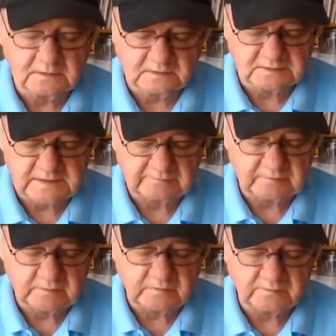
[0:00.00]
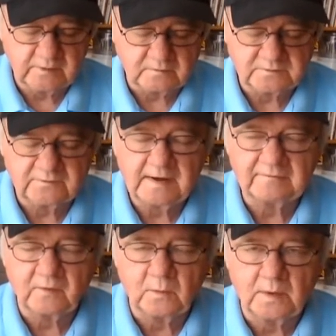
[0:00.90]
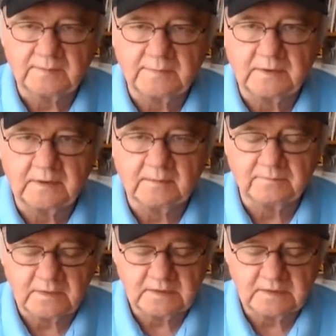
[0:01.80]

this afternoon, folks, 5.01 p.m.